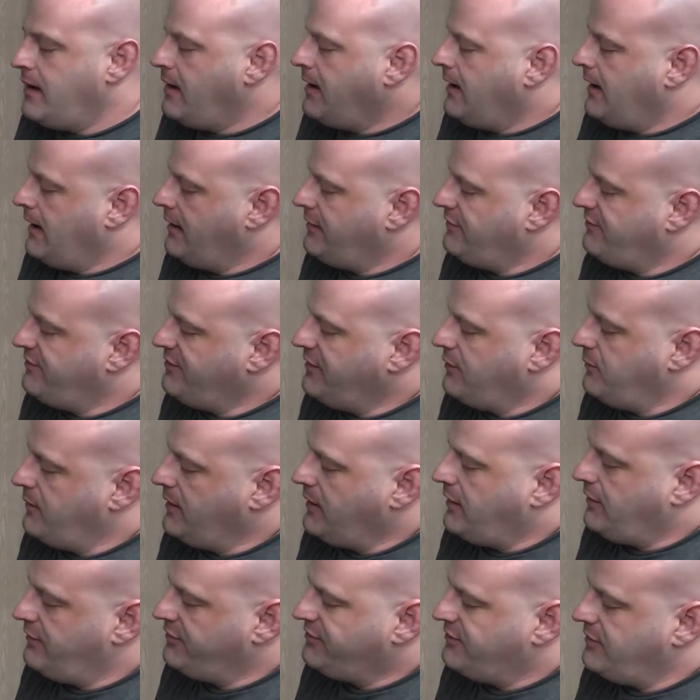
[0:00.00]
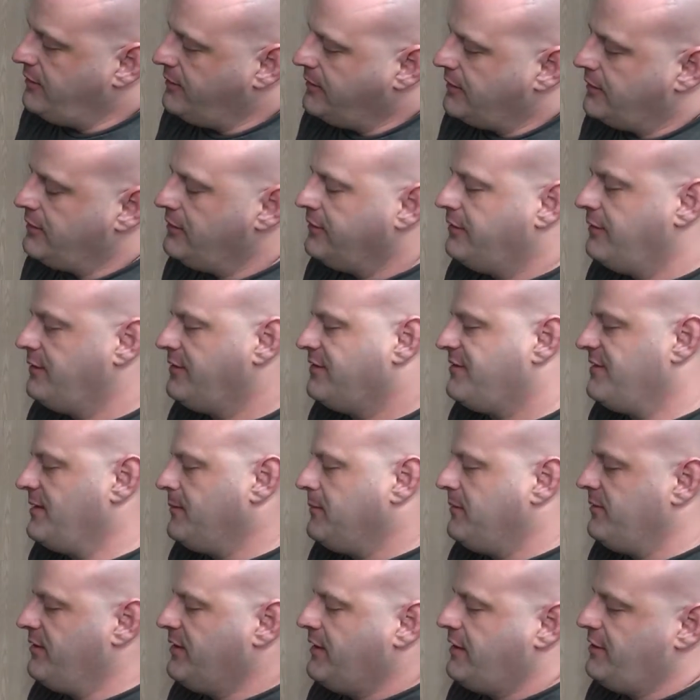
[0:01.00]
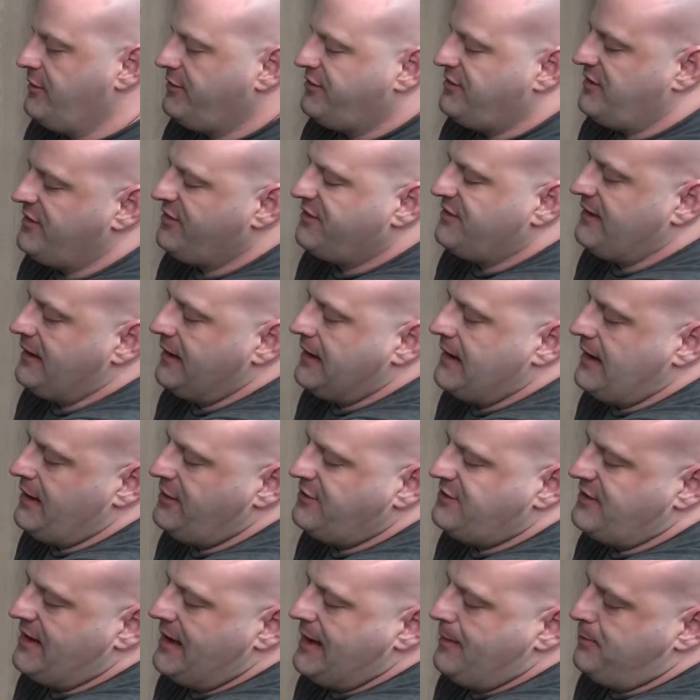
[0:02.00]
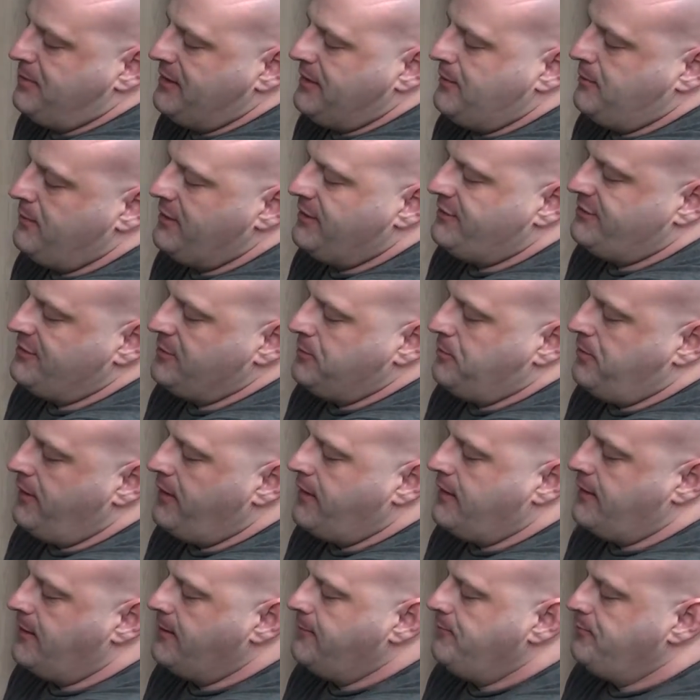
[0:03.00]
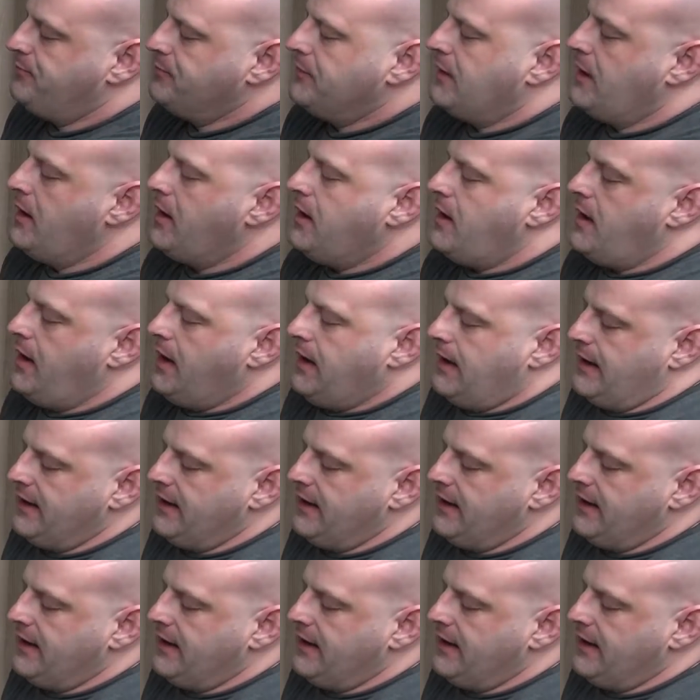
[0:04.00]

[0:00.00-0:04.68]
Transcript: and so we also include some of those just in case you happen to miss a part. In